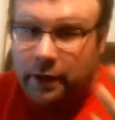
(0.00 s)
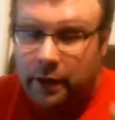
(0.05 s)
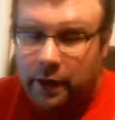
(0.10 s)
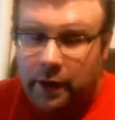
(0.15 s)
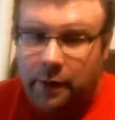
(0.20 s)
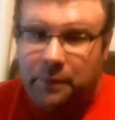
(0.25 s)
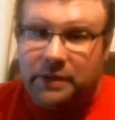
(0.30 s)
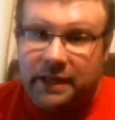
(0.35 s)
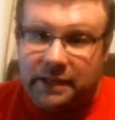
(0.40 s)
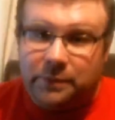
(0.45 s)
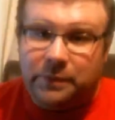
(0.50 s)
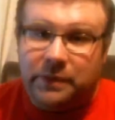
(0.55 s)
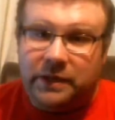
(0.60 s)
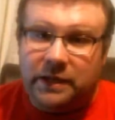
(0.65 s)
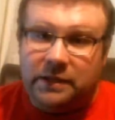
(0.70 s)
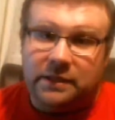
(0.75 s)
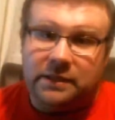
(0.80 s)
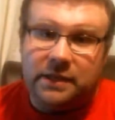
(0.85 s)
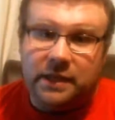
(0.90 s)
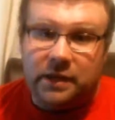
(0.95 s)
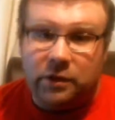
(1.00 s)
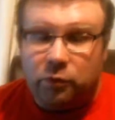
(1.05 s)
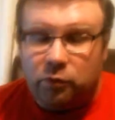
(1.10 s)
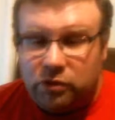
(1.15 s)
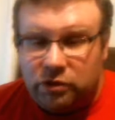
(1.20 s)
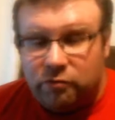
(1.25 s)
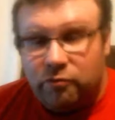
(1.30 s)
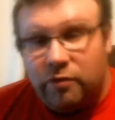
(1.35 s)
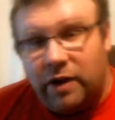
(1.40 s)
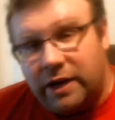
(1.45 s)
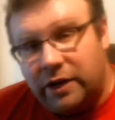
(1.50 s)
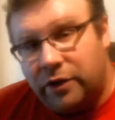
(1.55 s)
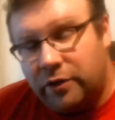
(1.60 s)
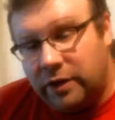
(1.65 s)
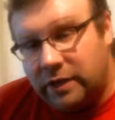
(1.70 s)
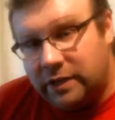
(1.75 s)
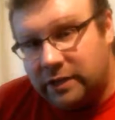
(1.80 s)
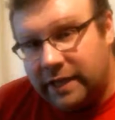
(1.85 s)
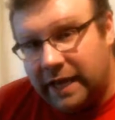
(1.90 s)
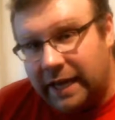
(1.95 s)
but that's because it's going to render
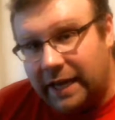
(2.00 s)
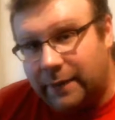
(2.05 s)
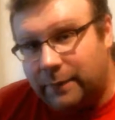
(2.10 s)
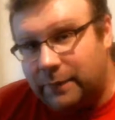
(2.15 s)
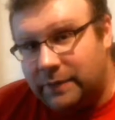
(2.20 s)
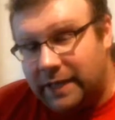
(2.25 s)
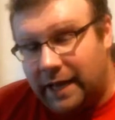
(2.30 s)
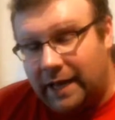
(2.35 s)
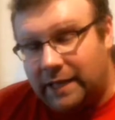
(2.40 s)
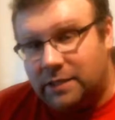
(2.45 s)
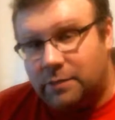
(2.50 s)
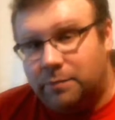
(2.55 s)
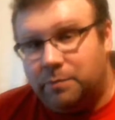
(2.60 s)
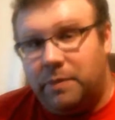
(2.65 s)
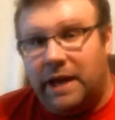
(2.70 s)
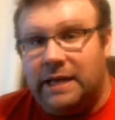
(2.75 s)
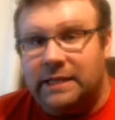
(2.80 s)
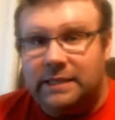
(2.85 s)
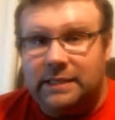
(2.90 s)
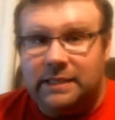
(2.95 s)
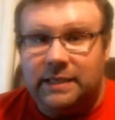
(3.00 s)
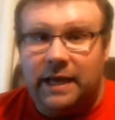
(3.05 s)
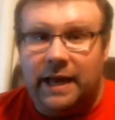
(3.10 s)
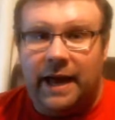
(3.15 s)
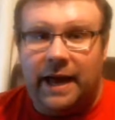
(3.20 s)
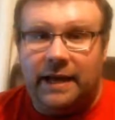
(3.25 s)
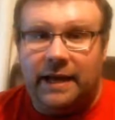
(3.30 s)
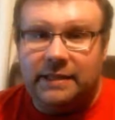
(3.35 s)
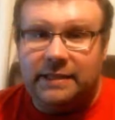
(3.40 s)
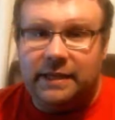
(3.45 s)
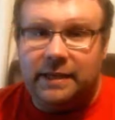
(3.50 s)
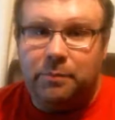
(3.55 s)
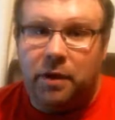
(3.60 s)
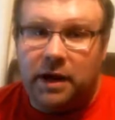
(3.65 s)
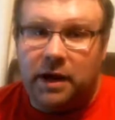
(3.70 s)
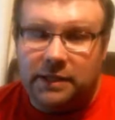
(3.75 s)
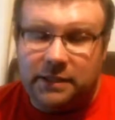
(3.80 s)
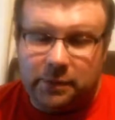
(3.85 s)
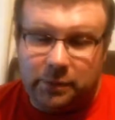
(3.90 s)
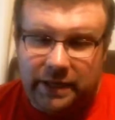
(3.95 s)
these games as best as it
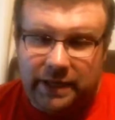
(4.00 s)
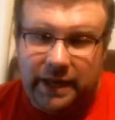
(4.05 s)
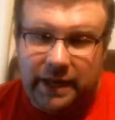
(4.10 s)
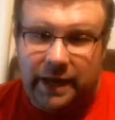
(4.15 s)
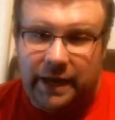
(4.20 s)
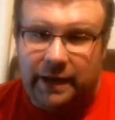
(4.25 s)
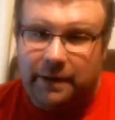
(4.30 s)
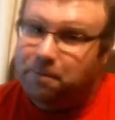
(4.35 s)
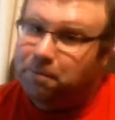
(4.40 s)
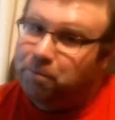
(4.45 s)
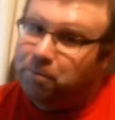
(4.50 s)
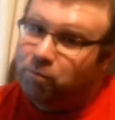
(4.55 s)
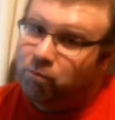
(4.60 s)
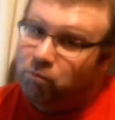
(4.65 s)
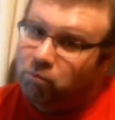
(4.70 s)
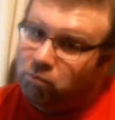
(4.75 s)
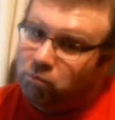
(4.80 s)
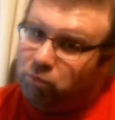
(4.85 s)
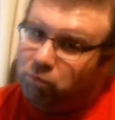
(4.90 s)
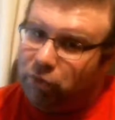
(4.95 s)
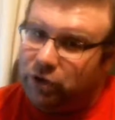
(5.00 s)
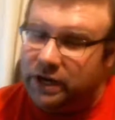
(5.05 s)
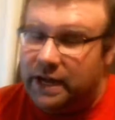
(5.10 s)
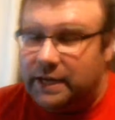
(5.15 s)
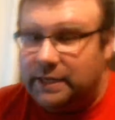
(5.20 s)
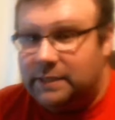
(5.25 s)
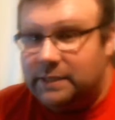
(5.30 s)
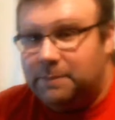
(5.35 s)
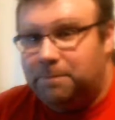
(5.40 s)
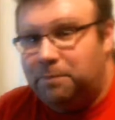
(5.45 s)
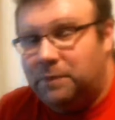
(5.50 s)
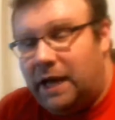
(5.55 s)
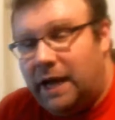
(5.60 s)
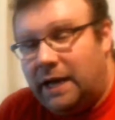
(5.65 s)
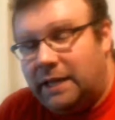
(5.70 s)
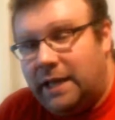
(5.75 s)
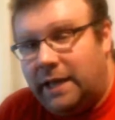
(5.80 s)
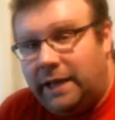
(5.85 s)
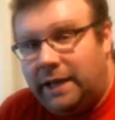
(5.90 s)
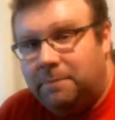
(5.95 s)
possibly can. Pretty nice. I
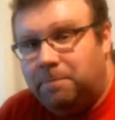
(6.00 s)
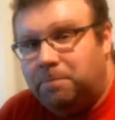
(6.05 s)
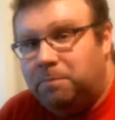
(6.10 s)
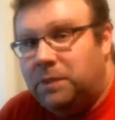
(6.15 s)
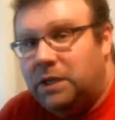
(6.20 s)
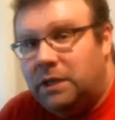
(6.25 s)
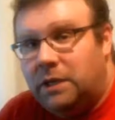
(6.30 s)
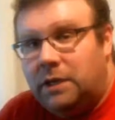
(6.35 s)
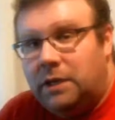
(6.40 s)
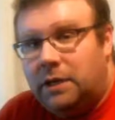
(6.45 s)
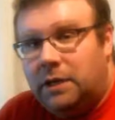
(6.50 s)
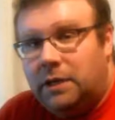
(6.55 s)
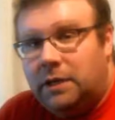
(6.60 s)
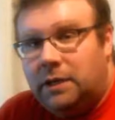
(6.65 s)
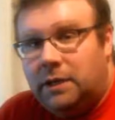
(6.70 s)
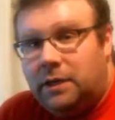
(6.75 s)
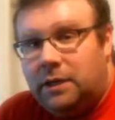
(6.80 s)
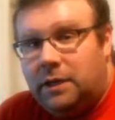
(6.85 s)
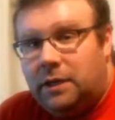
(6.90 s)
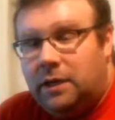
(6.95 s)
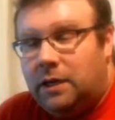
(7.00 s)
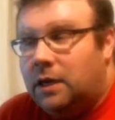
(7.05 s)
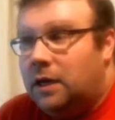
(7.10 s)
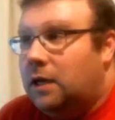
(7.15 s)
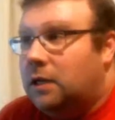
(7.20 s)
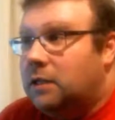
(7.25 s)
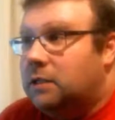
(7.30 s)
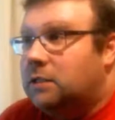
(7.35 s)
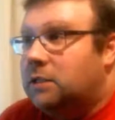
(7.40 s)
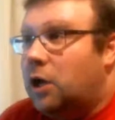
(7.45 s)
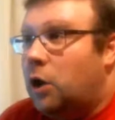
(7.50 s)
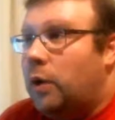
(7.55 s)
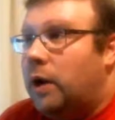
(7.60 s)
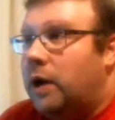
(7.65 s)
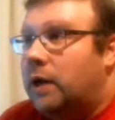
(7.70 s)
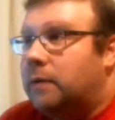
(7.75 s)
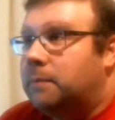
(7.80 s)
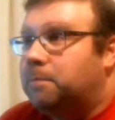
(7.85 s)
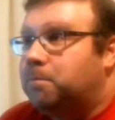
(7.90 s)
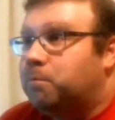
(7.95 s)
like it.
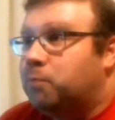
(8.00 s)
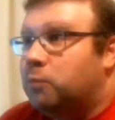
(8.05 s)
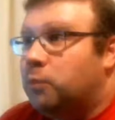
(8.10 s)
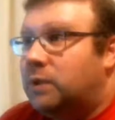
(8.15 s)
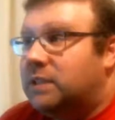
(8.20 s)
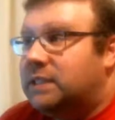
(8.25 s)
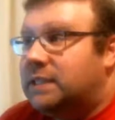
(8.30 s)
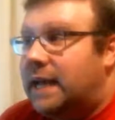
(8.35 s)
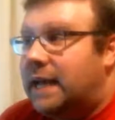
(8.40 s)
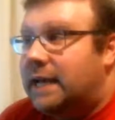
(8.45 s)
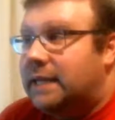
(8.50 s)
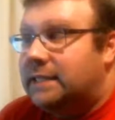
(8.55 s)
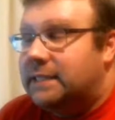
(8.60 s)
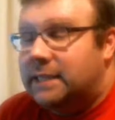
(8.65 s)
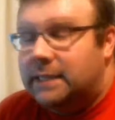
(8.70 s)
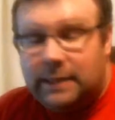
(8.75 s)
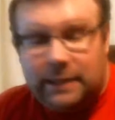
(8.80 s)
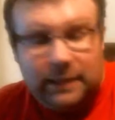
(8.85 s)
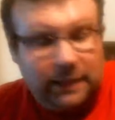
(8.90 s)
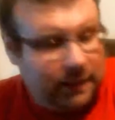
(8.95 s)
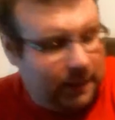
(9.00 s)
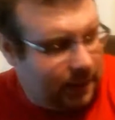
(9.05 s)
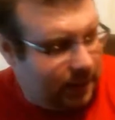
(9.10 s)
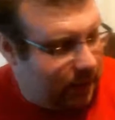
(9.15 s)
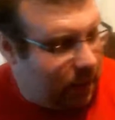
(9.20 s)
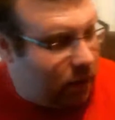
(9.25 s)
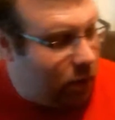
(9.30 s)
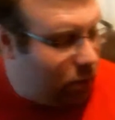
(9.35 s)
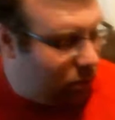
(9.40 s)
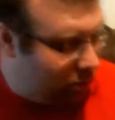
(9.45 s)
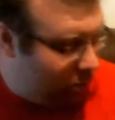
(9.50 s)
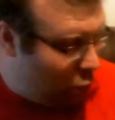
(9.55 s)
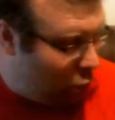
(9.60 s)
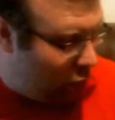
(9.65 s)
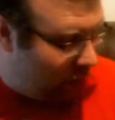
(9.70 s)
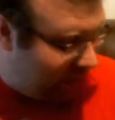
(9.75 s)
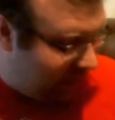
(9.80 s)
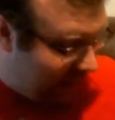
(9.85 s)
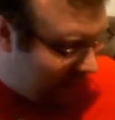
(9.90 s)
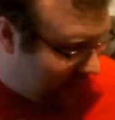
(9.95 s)
So, what's next? Well,
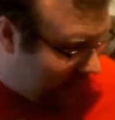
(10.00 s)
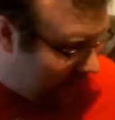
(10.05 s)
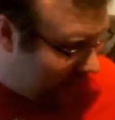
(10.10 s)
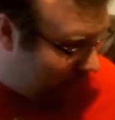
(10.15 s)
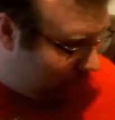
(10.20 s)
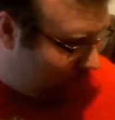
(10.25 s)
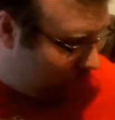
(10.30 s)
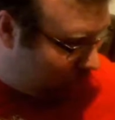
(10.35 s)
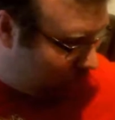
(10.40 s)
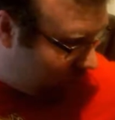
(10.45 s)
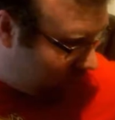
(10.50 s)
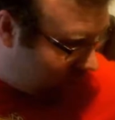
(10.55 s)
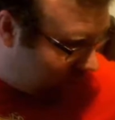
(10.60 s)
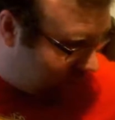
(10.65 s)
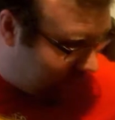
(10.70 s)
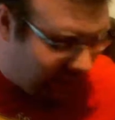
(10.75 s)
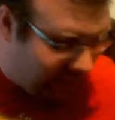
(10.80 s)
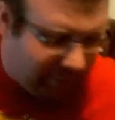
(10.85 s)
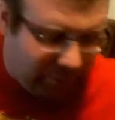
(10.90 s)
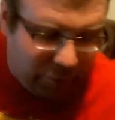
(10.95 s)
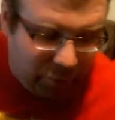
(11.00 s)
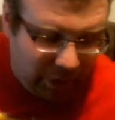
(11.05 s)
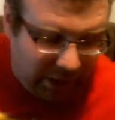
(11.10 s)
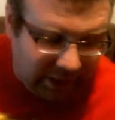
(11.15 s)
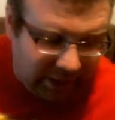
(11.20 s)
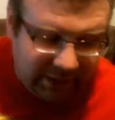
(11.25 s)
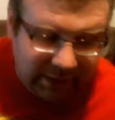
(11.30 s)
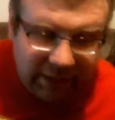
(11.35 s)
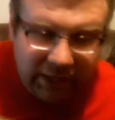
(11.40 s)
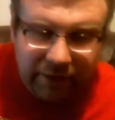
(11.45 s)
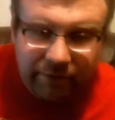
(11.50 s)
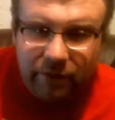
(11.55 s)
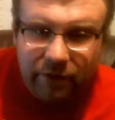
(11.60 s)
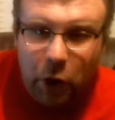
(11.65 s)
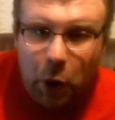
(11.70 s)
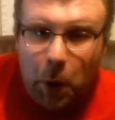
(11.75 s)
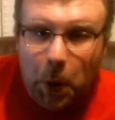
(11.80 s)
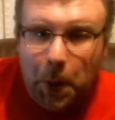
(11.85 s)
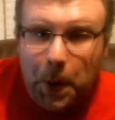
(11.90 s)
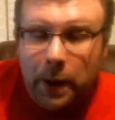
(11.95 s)
more game tape related stuff.
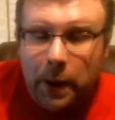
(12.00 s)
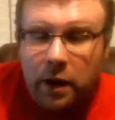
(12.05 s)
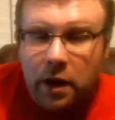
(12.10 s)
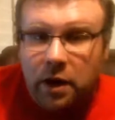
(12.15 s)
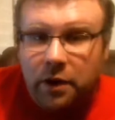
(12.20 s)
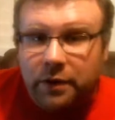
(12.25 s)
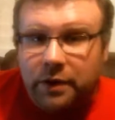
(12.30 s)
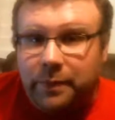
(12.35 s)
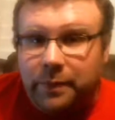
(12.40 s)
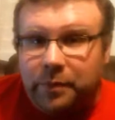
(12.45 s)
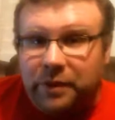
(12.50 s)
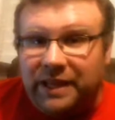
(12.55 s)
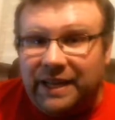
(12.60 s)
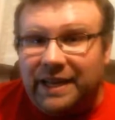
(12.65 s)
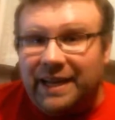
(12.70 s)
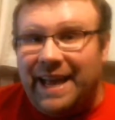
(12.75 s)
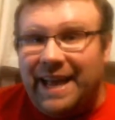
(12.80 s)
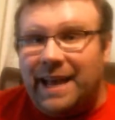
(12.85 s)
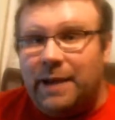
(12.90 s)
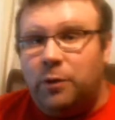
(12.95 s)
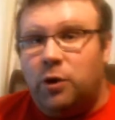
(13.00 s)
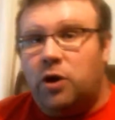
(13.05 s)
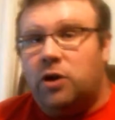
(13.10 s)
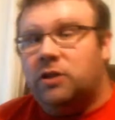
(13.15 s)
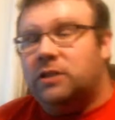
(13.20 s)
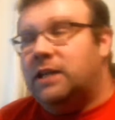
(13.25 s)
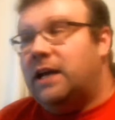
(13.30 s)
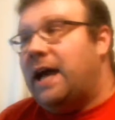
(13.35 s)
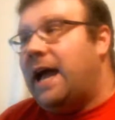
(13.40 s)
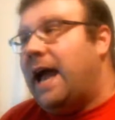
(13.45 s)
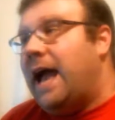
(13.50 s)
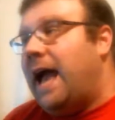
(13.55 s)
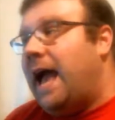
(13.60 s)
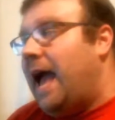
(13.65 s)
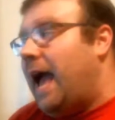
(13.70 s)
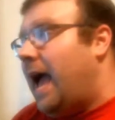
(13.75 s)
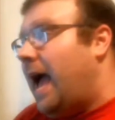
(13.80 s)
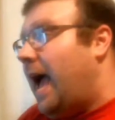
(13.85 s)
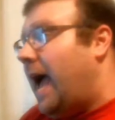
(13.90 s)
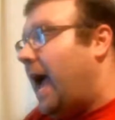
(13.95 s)
I've been playing a game called
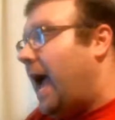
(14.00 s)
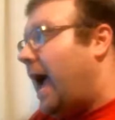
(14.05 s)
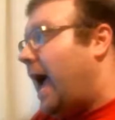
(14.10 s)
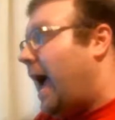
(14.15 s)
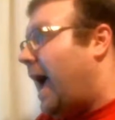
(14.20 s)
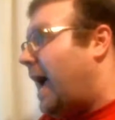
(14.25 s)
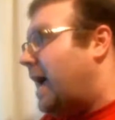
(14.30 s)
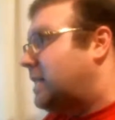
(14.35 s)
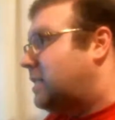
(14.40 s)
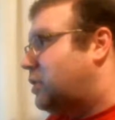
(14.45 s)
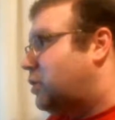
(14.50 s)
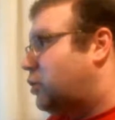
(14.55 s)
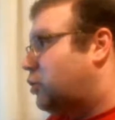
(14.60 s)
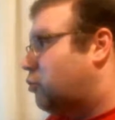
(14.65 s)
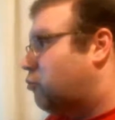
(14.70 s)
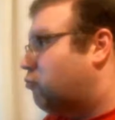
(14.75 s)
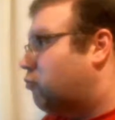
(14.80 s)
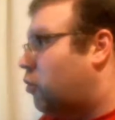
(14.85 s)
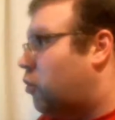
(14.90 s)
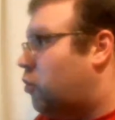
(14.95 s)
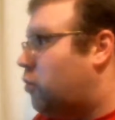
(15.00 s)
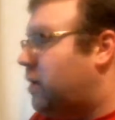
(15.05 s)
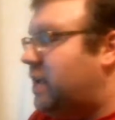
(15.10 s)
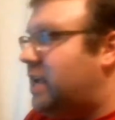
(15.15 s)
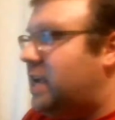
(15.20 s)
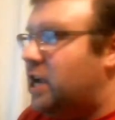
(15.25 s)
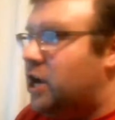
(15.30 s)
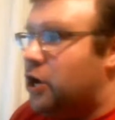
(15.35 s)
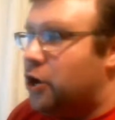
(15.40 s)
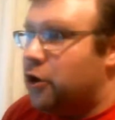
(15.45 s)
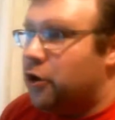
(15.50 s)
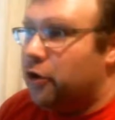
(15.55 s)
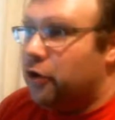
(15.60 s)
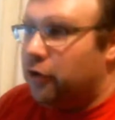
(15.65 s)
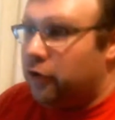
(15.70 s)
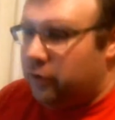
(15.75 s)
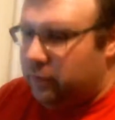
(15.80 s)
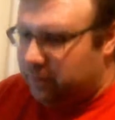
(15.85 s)
Astro Near.